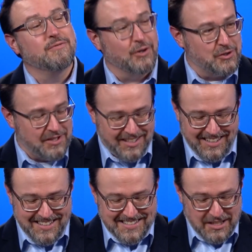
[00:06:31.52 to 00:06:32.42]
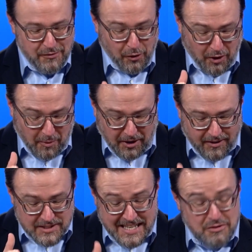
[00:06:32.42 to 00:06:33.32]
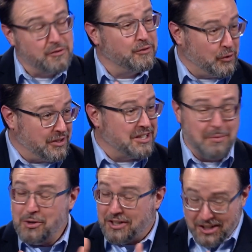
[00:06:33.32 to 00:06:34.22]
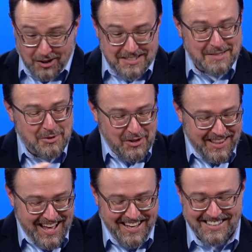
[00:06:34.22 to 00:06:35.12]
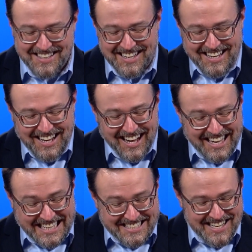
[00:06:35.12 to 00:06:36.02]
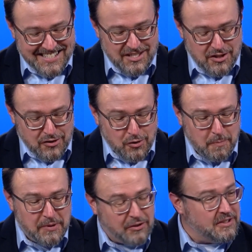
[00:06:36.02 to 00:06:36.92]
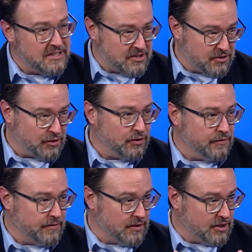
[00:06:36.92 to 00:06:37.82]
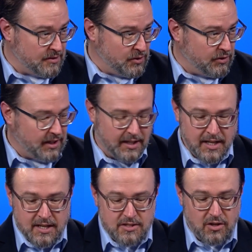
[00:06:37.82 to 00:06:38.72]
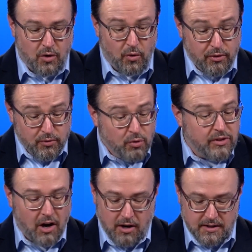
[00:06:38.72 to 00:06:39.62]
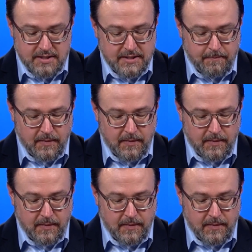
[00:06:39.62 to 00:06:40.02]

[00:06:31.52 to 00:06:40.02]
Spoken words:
version is Central Florida Community Arts. Let me try that. Exists to build and serve community. So through the arts,